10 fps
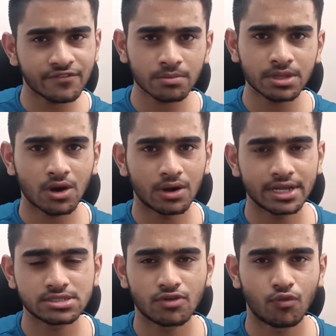from the
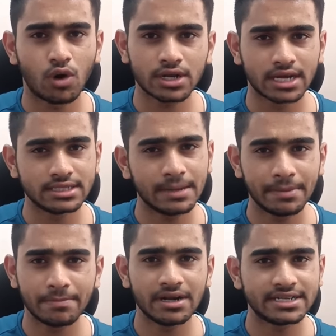context of what other
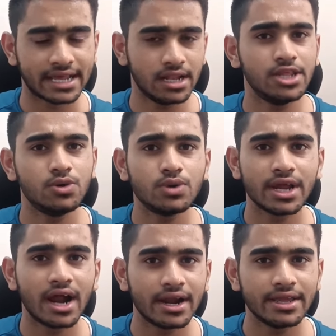people tell you
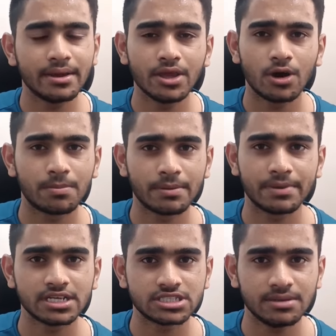regarding your
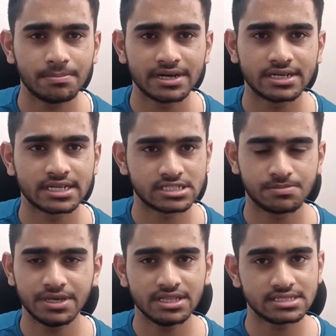preparation, but trust
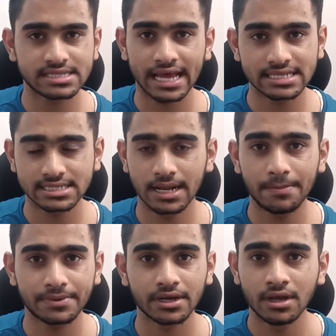me, this has
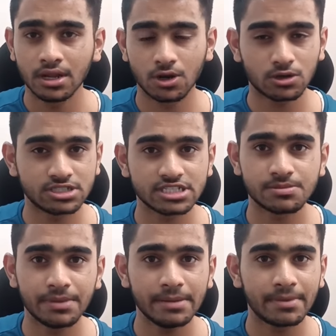helped not just
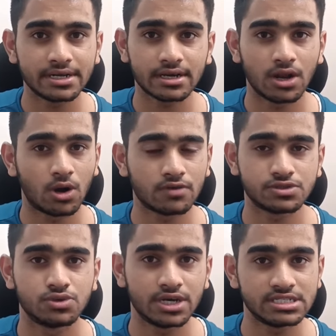me, but a lot of
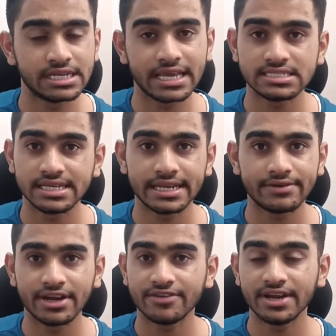students in KCET
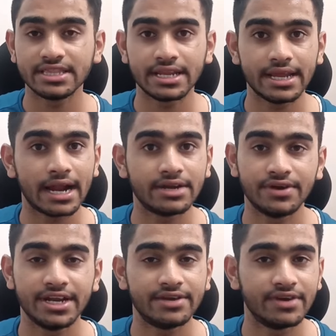2023 and
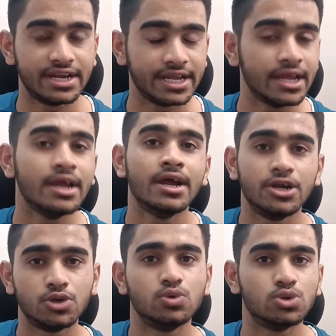
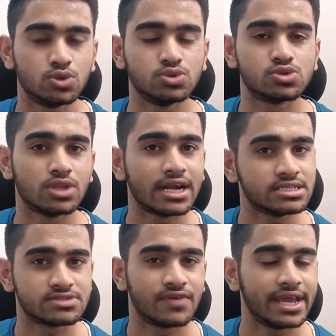2022 too. So that
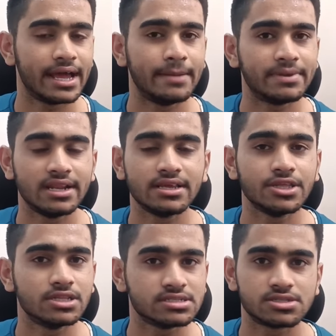is why I'm
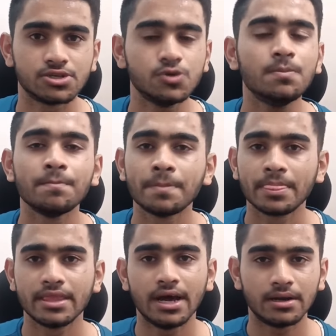telling this to you.
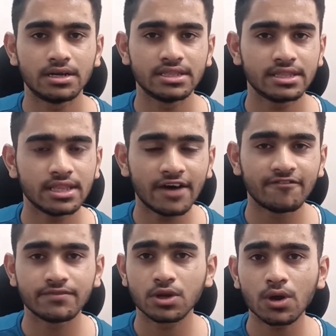Yeah,
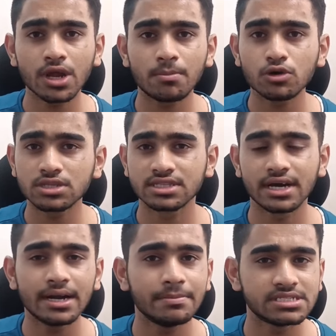now talking about the
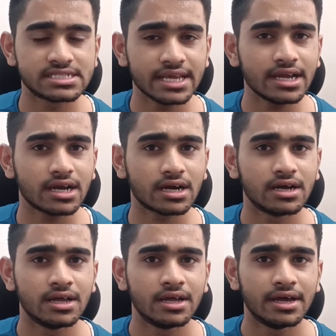third mistake,
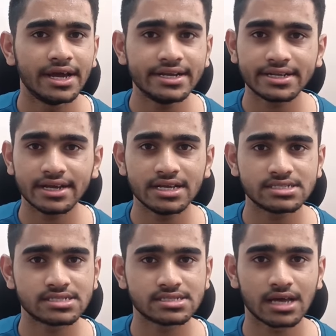it
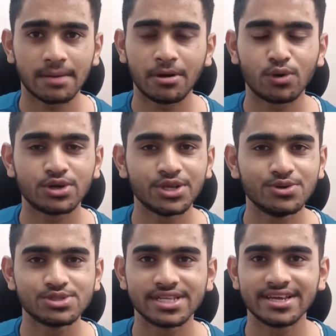is about
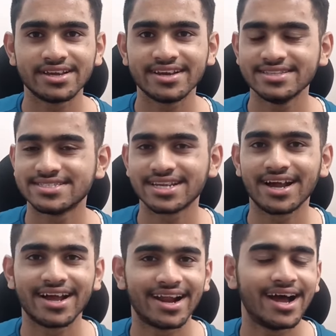using
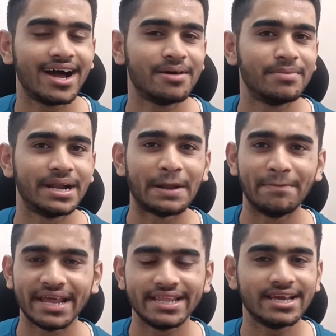Instagram and
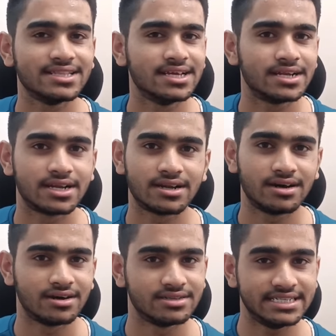many other
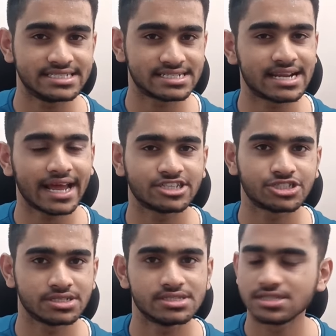
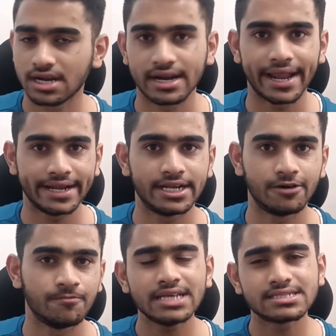distractions right
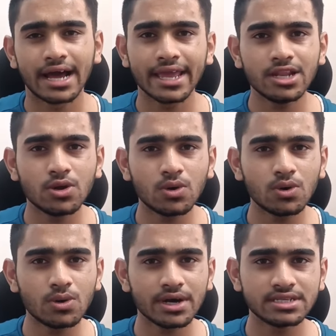now. Guys, I
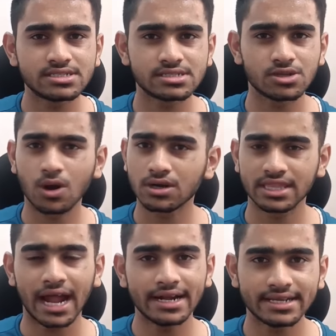know it's not
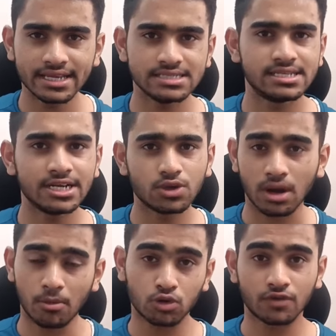that easy to
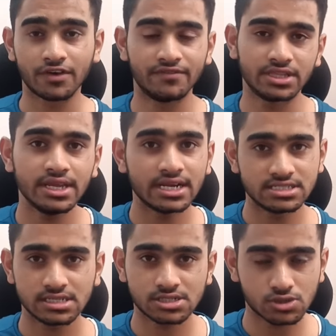come out of everything and
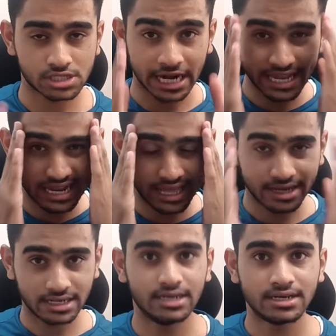just to study like
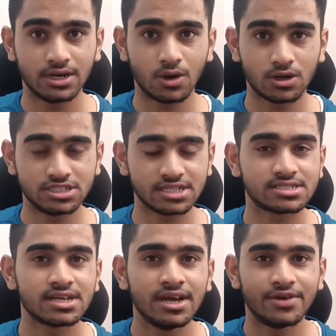a nerd or
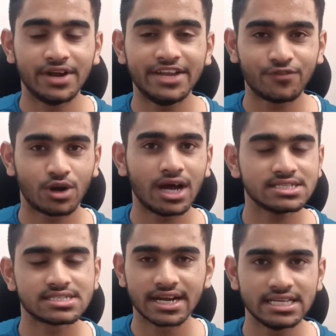just 24
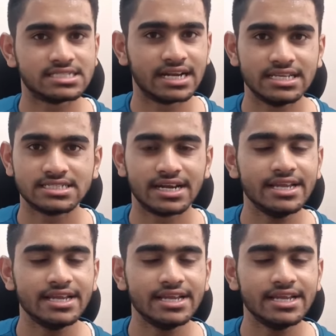hours study.